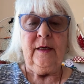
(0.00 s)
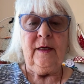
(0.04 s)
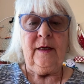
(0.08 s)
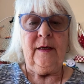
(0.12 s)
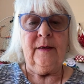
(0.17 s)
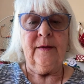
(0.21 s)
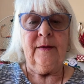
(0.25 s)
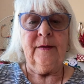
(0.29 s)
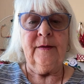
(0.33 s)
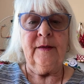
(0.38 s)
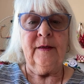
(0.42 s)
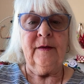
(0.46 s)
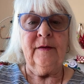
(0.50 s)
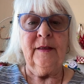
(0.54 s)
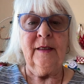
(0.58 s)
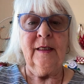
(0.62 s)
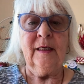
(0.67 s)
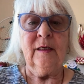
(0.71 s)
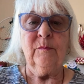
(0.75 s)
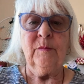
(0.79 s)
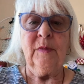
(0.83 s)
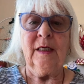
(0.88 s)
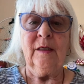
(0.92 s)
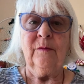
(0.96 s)
I think
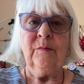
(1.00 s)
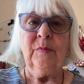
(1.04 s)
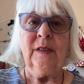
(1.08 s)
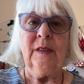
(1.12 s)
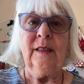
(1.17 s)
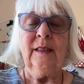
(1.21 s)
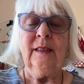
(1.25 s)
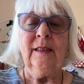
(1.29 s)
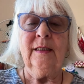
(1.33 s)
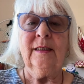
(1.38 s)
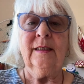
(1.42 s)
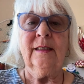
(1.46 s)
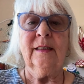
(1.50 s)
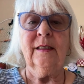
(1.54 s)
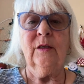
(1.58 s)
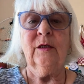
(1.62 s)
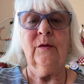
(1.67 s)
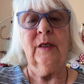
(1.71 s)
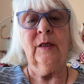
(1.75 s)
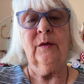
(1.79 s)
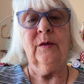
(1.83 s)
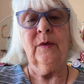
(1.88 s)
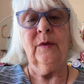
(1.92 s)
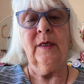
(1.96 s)
it might be an easy,
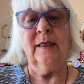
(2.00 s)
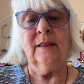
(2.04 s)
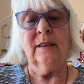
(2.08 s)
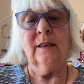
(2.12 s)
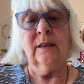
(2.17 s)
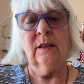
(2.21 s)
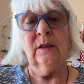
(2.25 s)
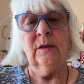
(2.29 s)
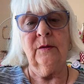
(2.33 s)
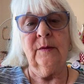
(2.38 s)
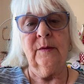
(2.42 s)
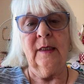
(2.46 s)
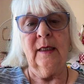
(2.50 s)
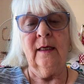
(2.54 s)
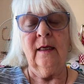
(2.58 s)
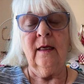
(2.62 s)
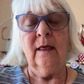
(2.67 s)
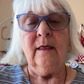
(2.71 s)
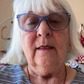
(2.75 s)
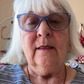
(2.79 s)
quick way to do it.